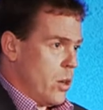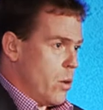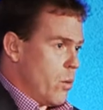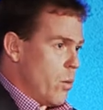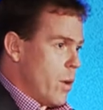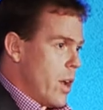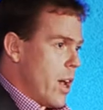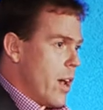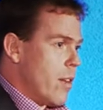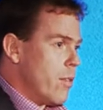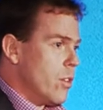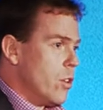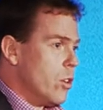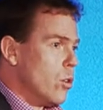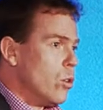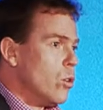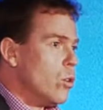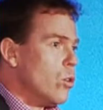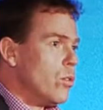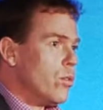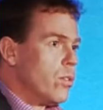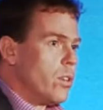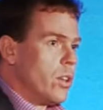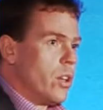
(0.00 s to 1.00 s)
We have an
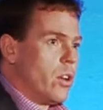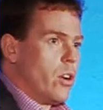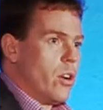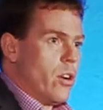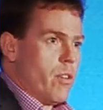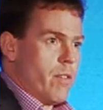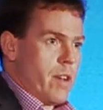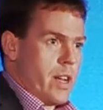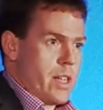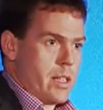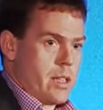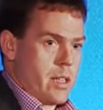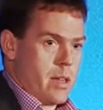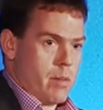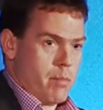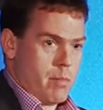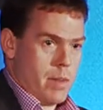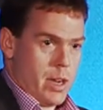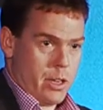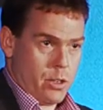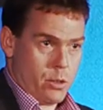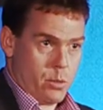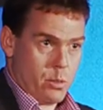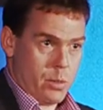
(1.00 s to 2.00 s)
awful lot of asset
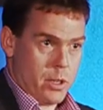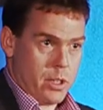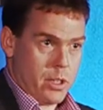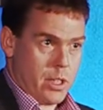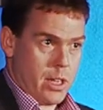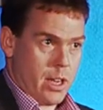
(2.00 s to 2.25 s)
management